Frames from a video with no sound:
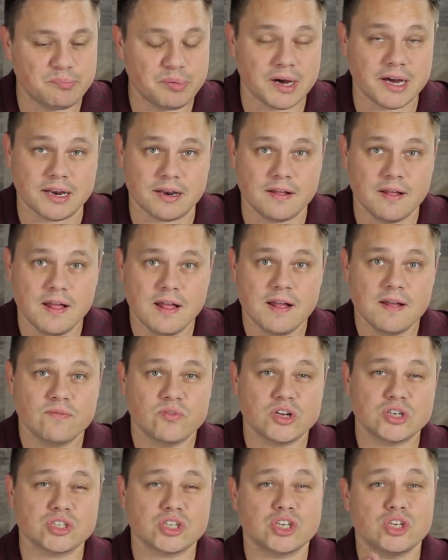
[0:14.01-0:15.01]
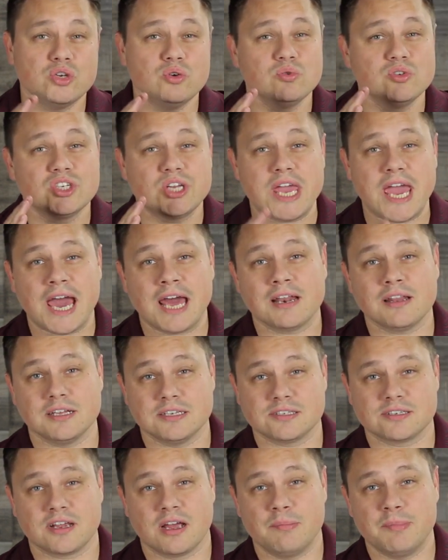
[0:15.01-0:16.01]
but there's a huge
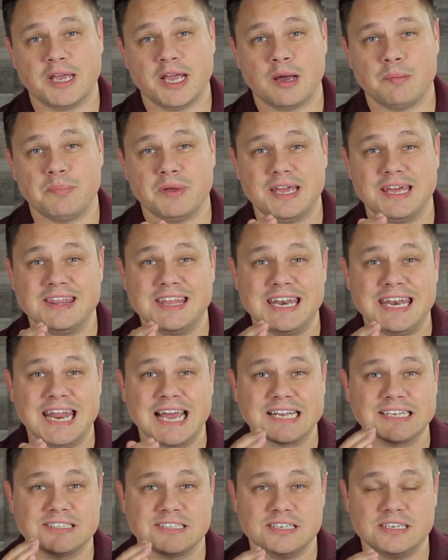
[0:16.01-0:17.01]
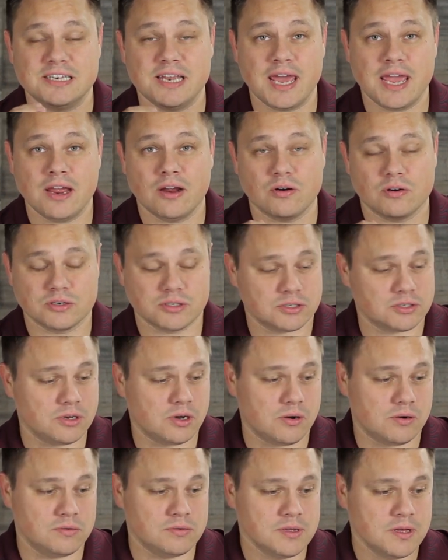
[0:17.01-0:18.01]
catalyst coming up in the next day or
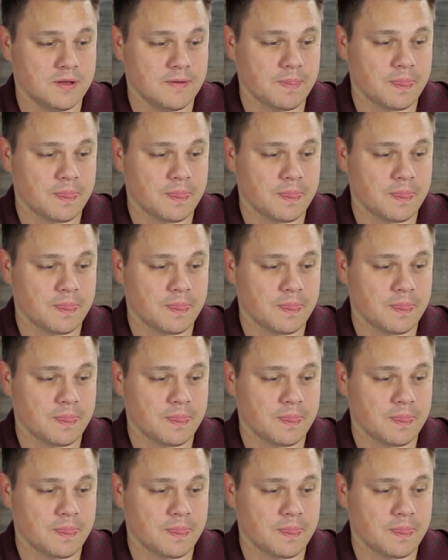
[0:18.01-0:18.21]
so.